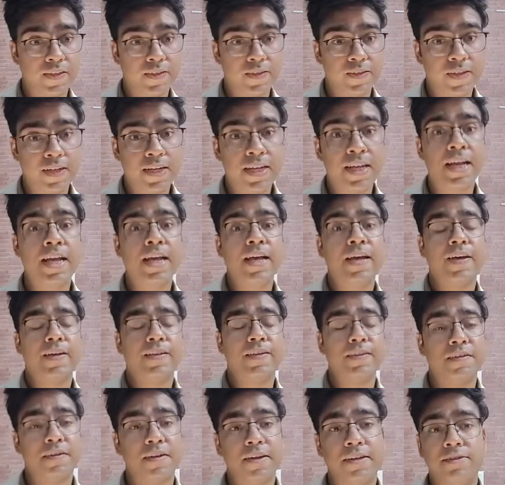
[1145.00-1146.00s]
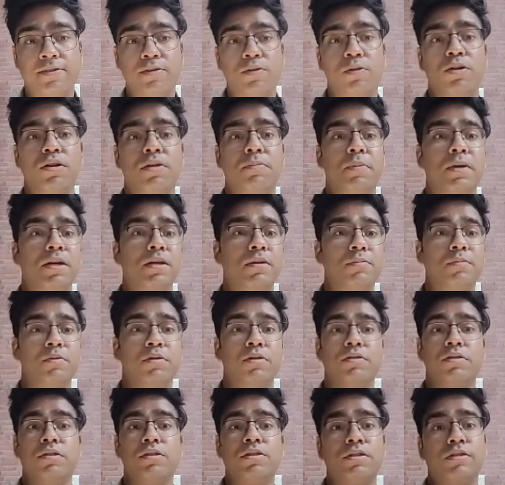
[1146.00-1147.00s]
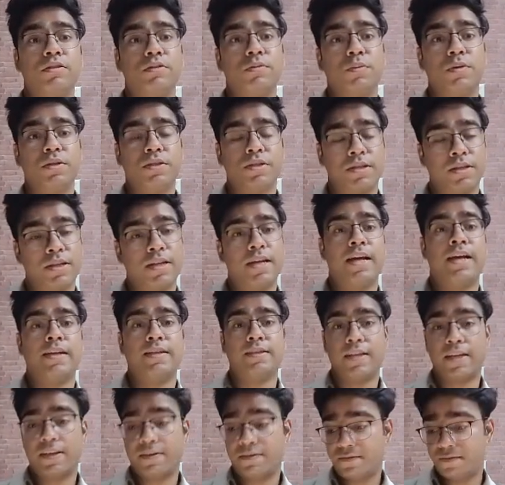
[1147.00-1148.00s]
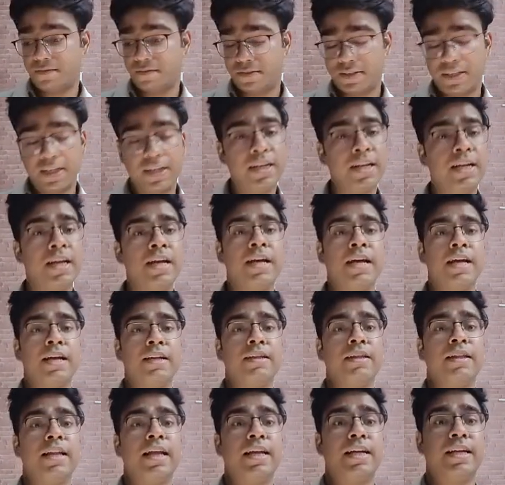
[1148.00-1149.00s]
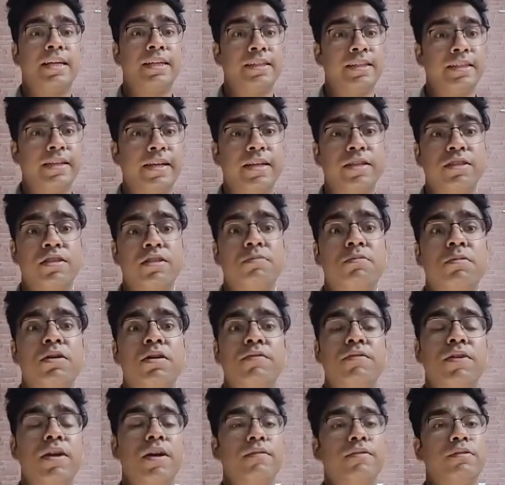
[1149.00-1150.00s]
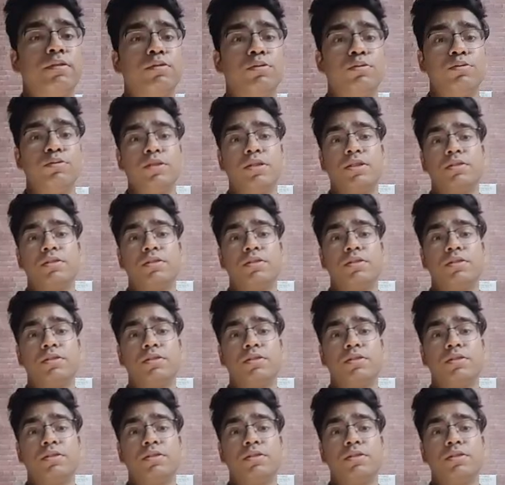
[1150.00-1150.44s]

x-ray, and the rest all depend upon the situation. As I have said, like in the asthma, we have to do